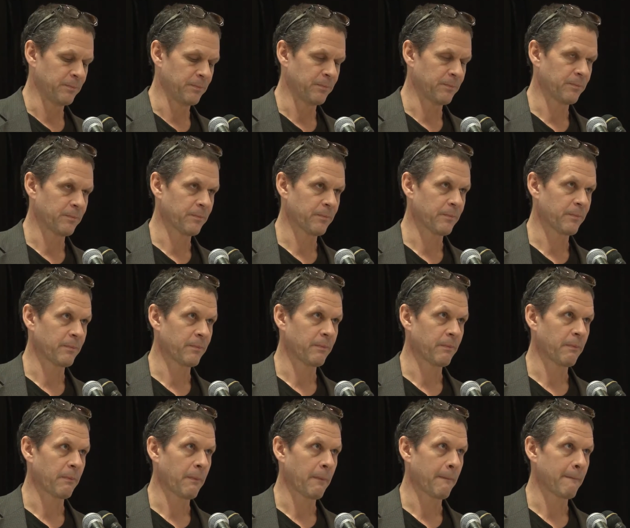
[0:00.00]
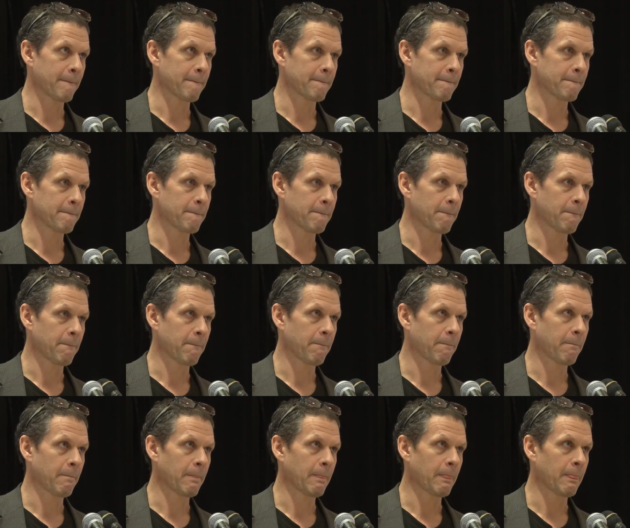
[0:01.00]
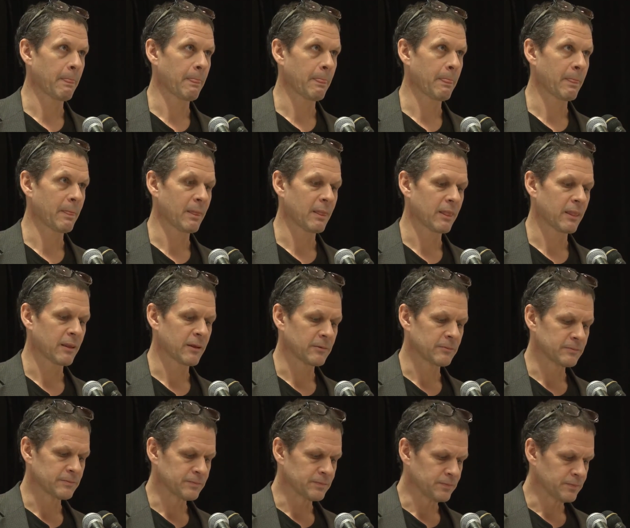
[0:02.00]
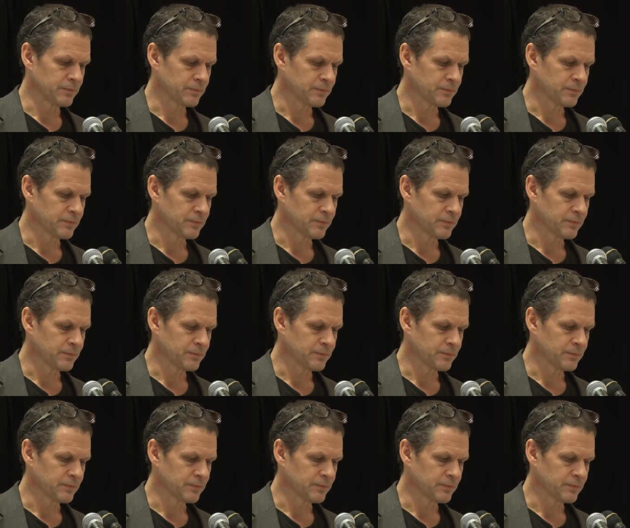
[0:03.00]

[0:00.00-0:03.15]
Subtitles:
Nobody speaks.